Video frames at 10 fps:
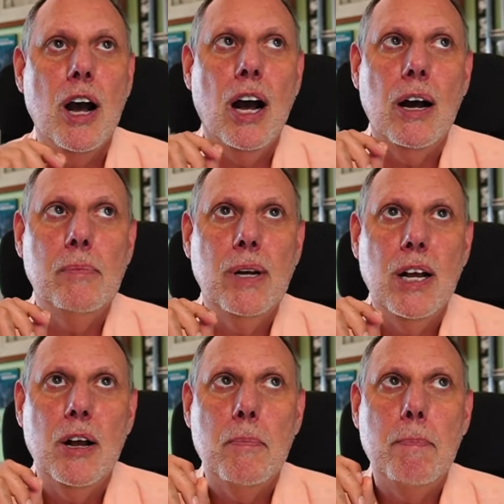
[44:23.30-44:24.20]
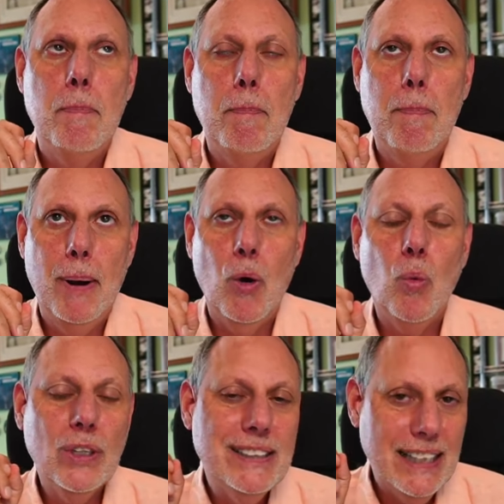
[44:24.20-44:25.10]
Um, but
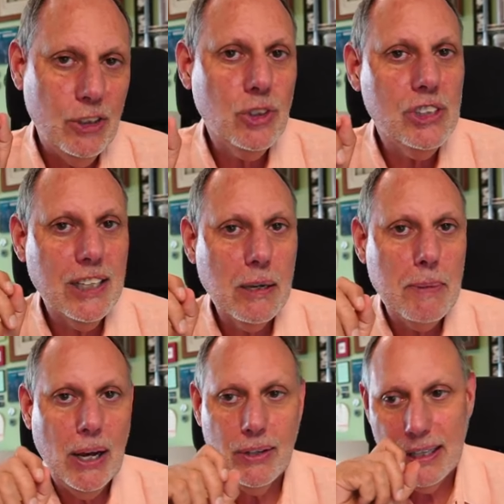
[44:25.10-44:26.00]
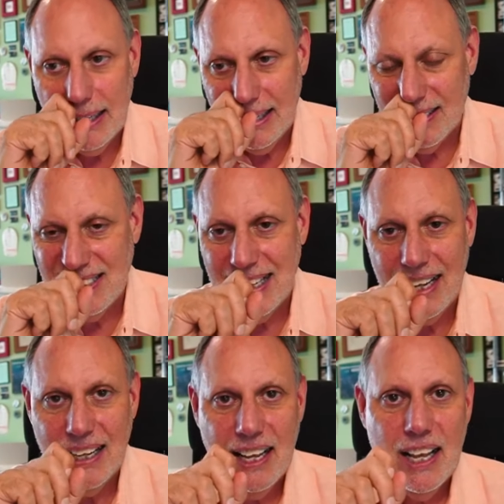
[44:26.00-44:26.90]
what's interesting about it is
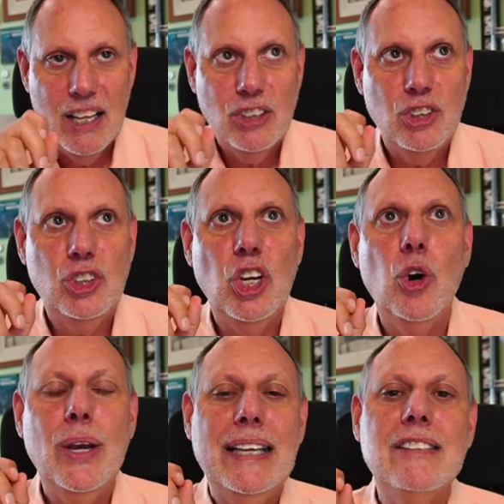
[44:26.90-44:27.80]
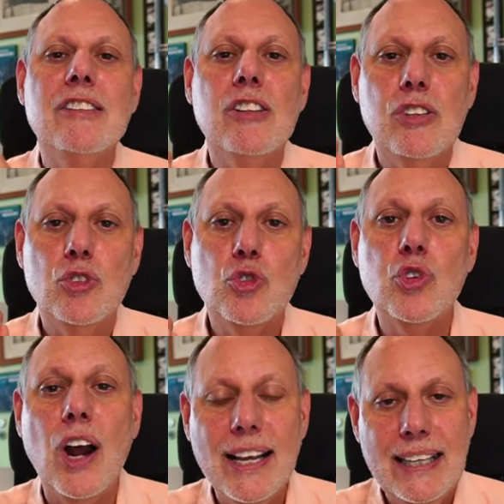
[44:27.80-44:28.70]
that Joe is
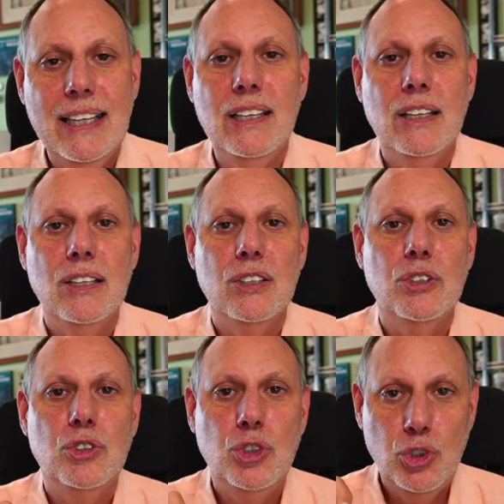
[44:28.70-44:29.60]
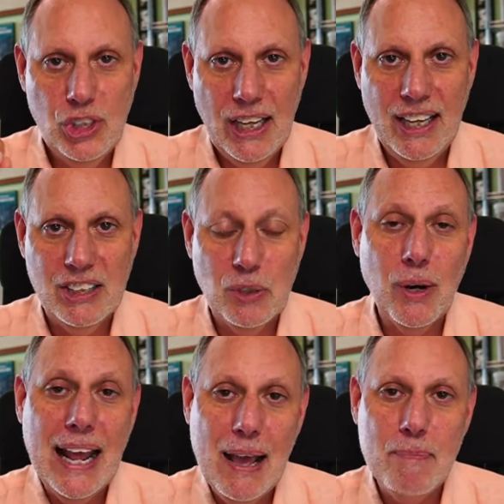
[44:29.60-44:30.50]
trying to change. And
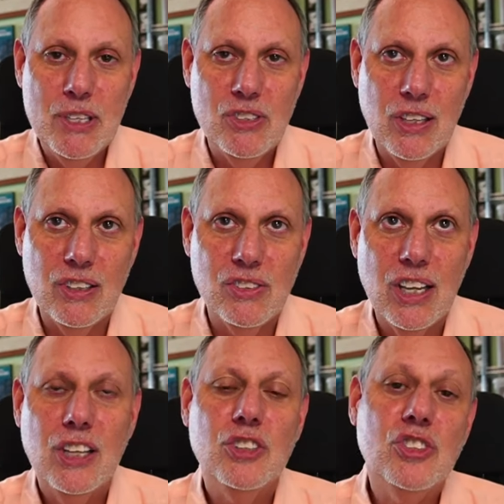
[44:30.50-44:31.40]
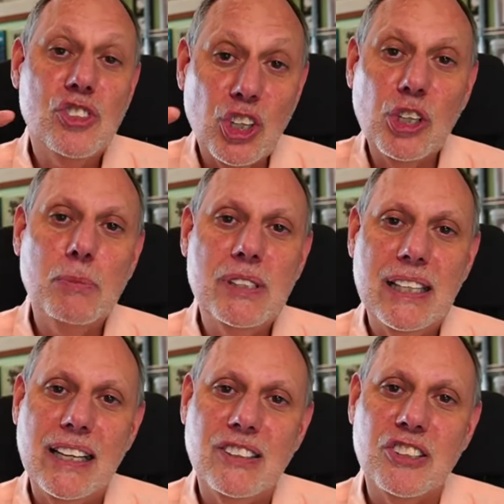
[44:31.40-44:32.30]
what happens is
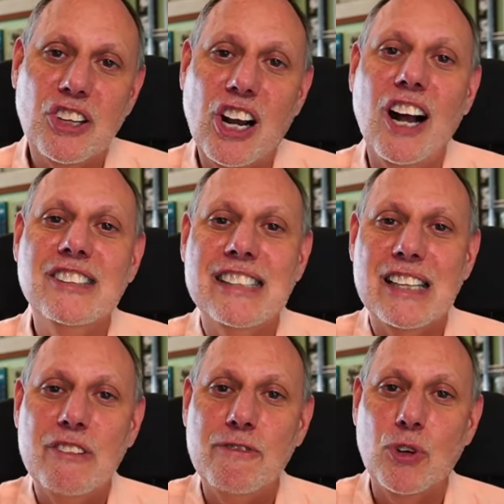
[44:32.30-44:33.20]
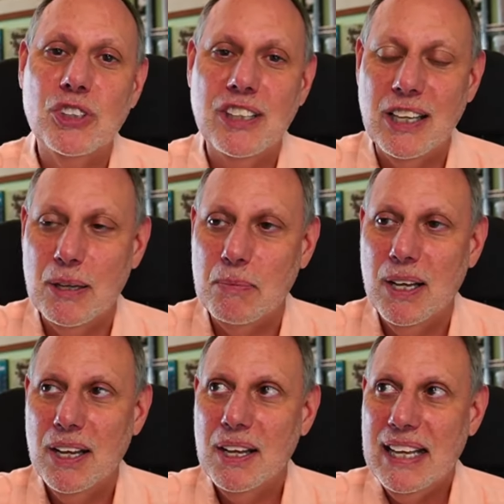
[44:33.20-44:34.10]
circumstances are constantly forcing
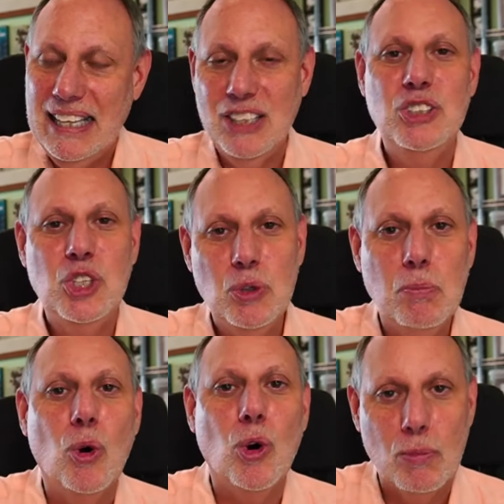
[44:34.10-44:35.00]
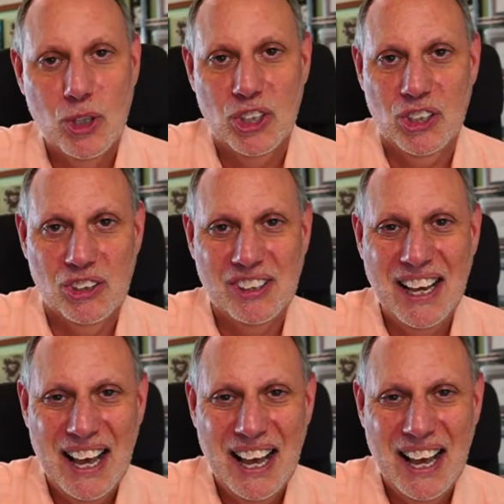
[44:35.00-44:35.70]
him into more murders